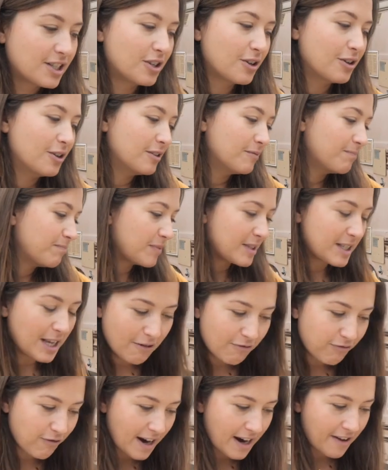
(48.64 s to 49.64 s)
to
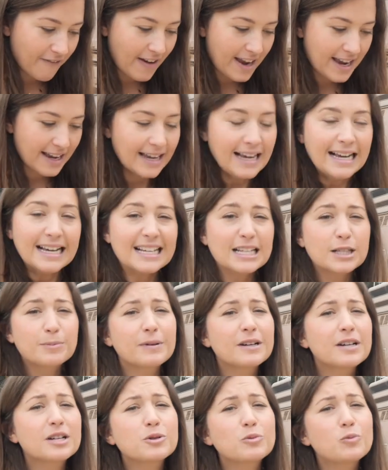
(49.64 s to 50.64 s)
self-renovate is
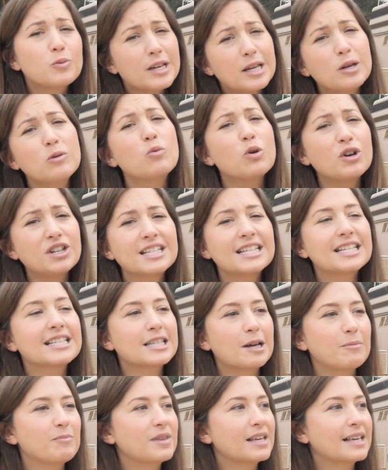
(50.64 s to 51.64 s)
because we wanted
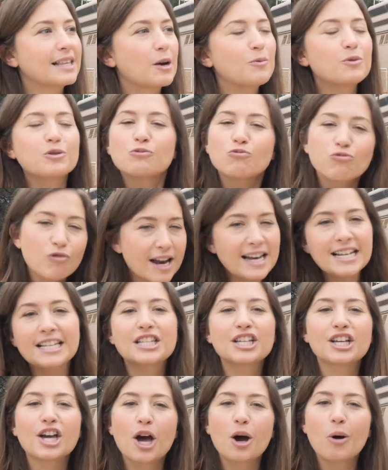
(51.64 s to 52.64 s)
something that was ready
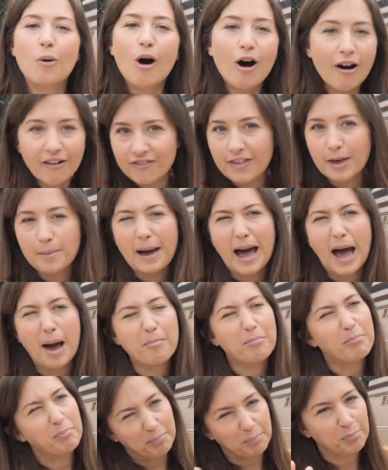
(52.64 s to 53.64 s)
to go off the bat.
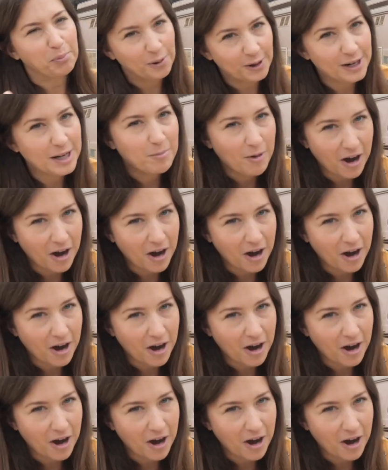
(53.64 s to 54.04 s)
Pretty